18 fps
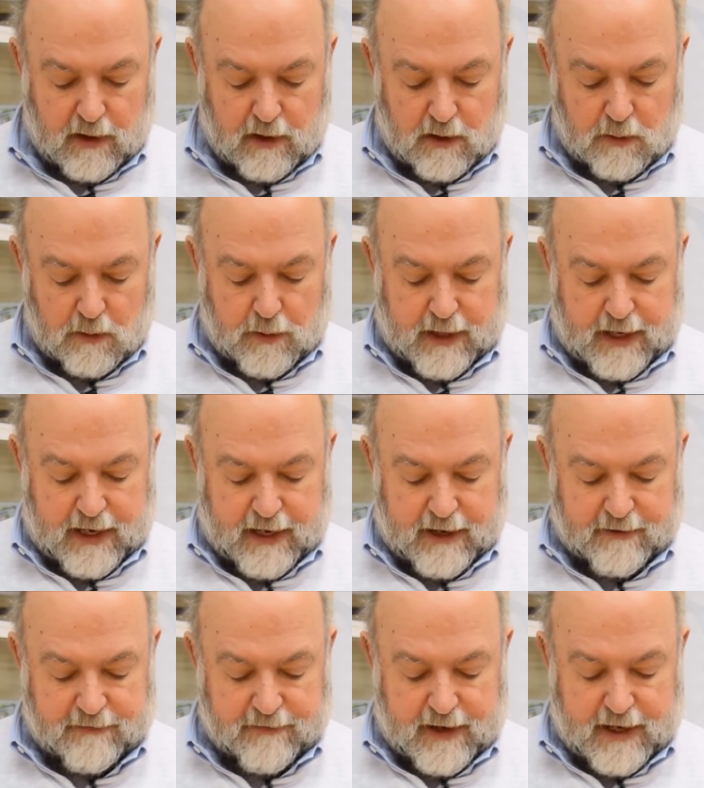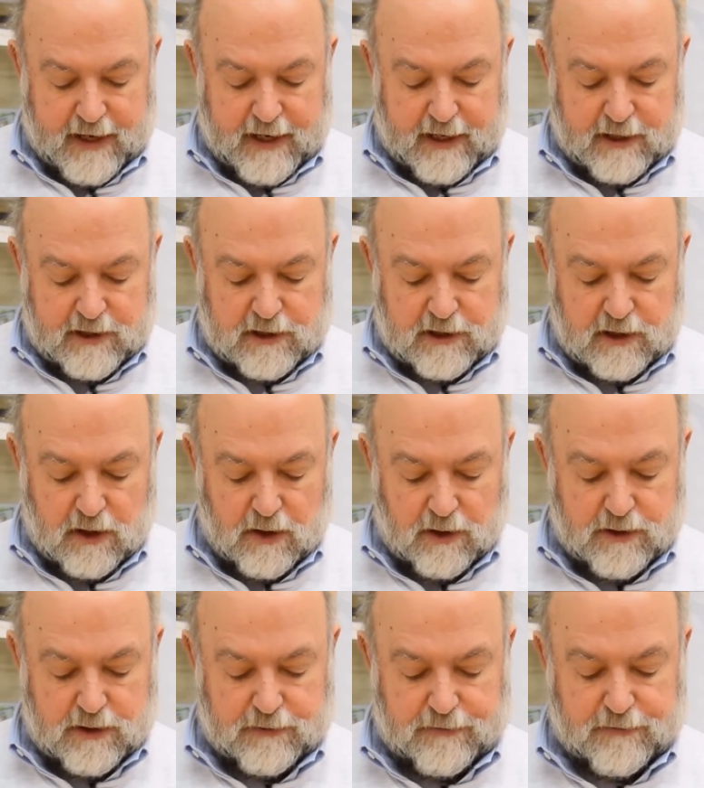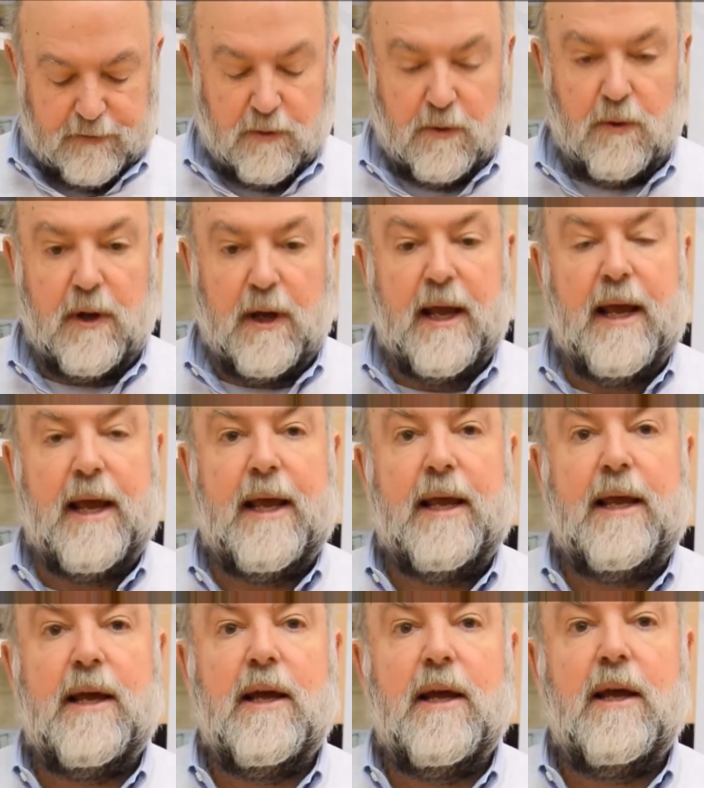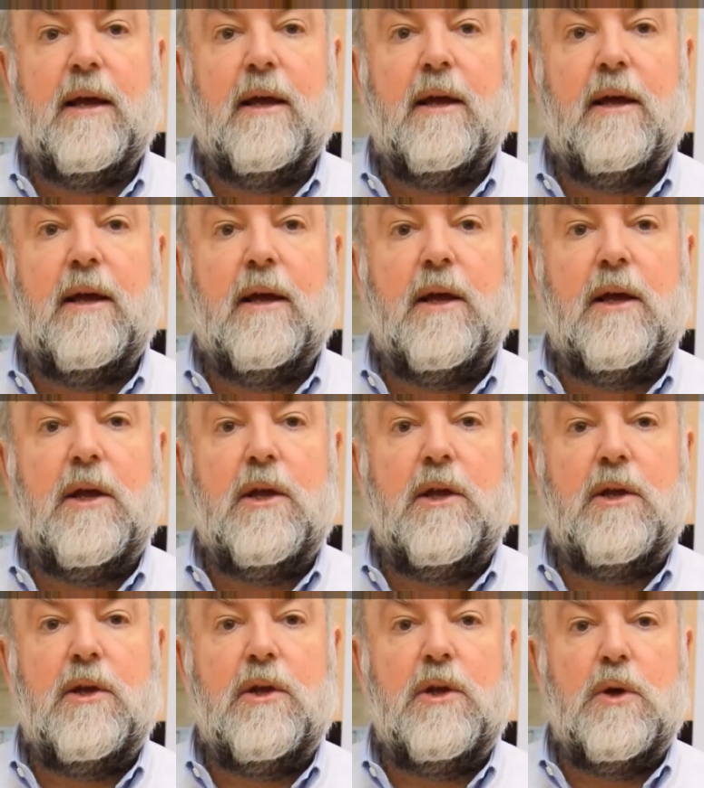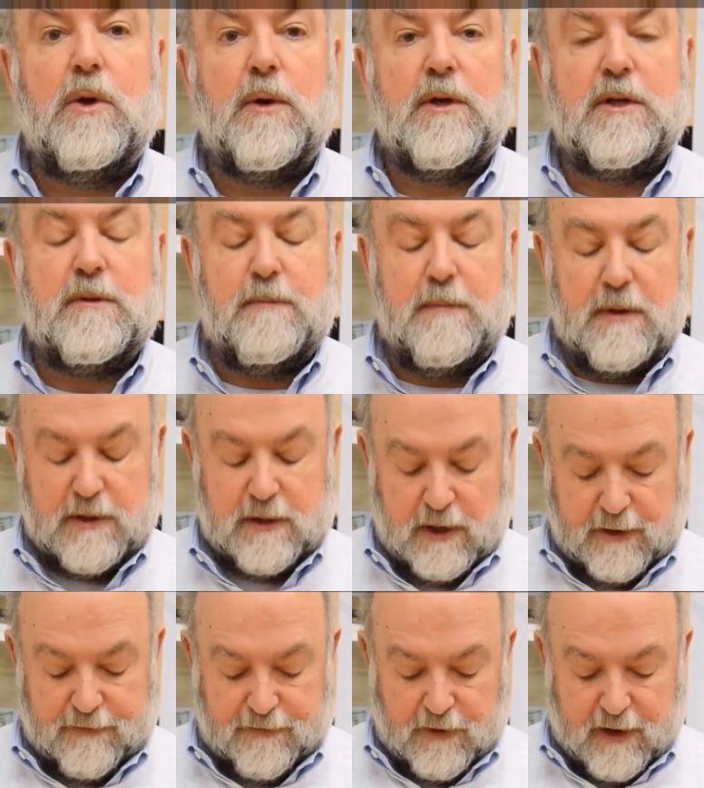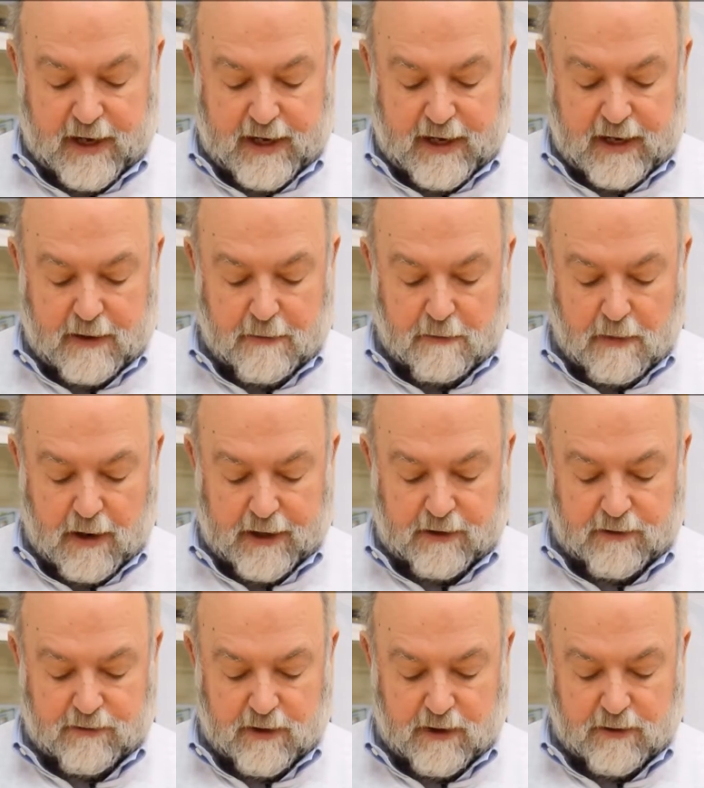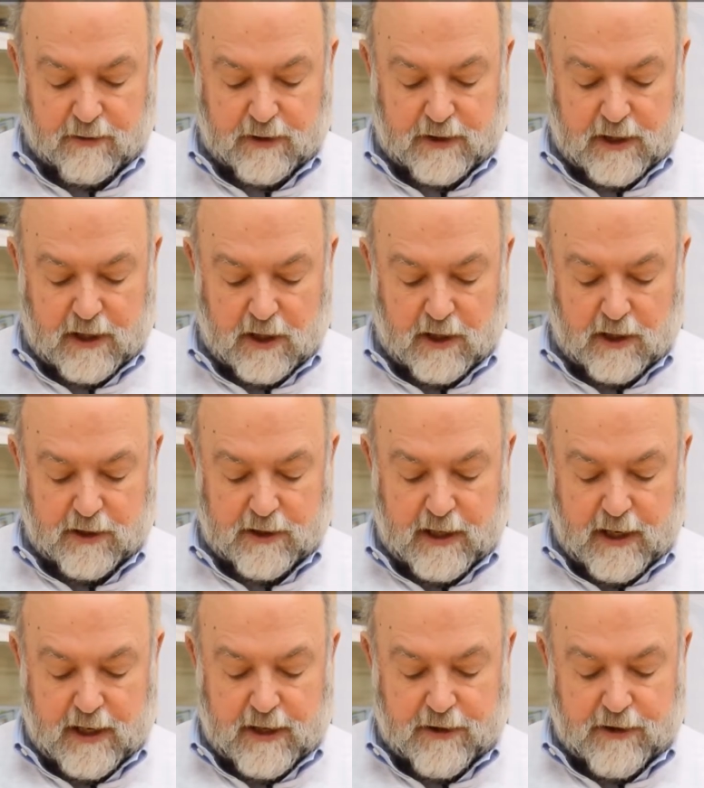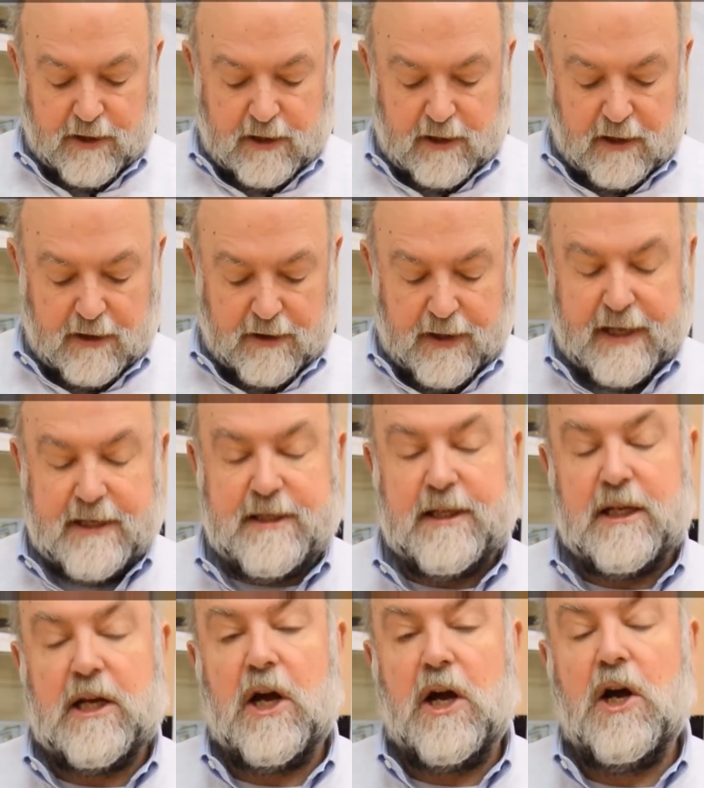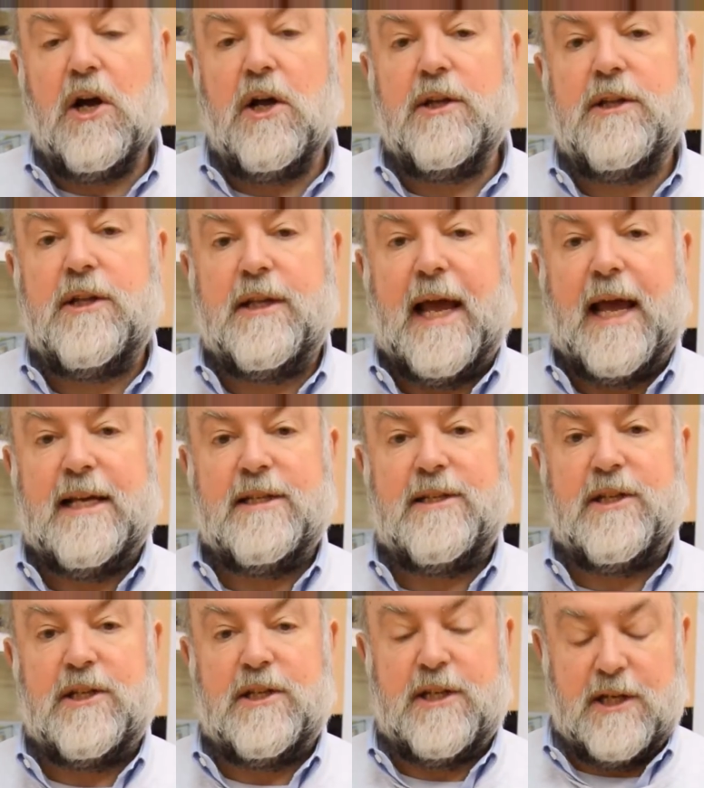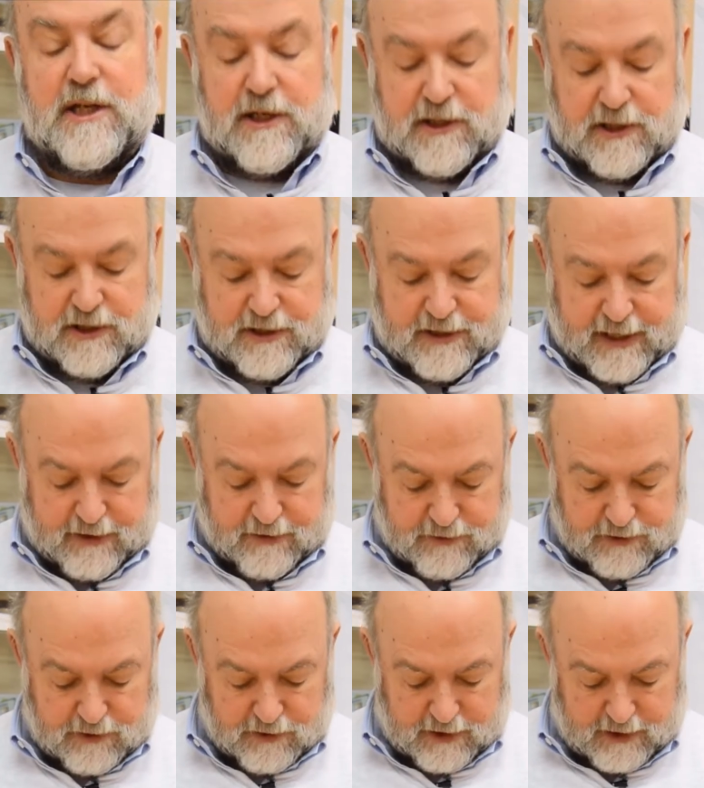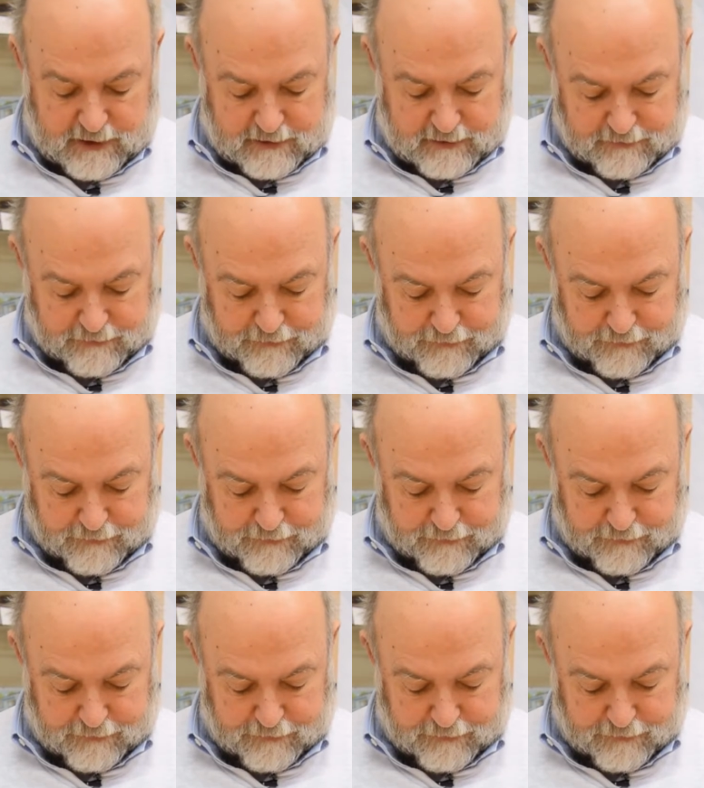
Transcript: we have a slot for a USB, for a micro card. That's the card that has the tinnitus sounds on it.